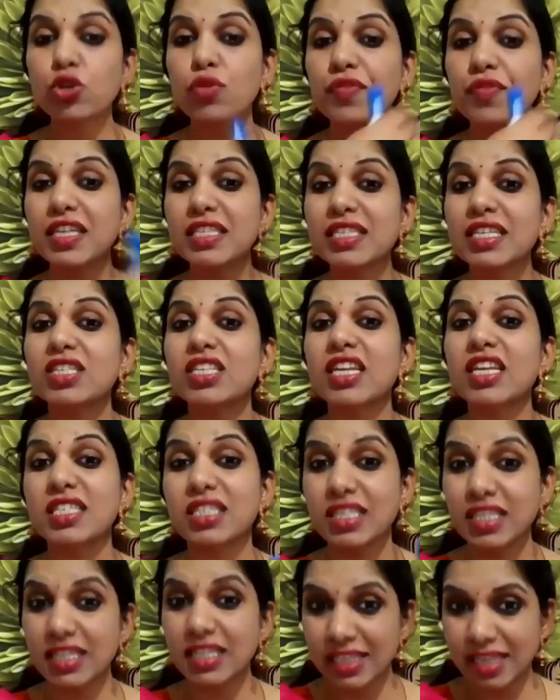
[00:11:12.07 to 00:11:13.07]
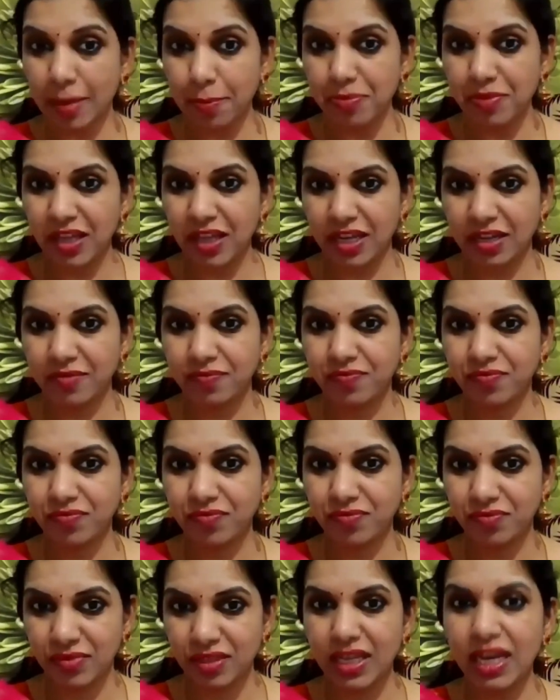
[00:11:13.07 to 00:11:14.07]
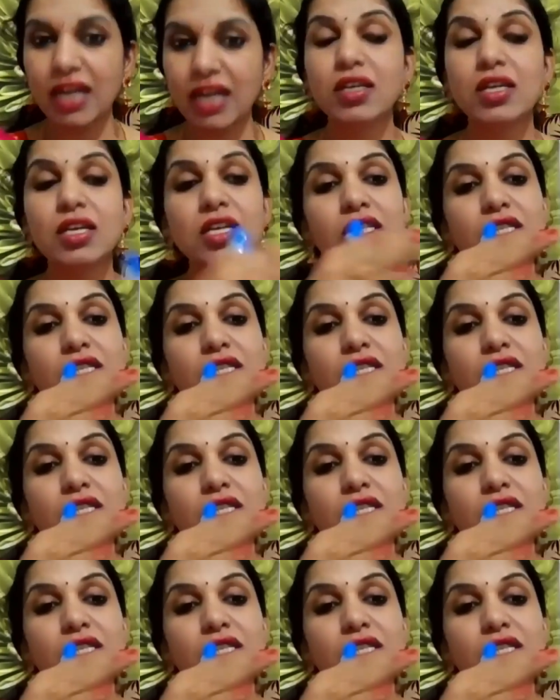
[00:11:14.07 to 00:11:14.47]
So we are suggesting something. Yeah.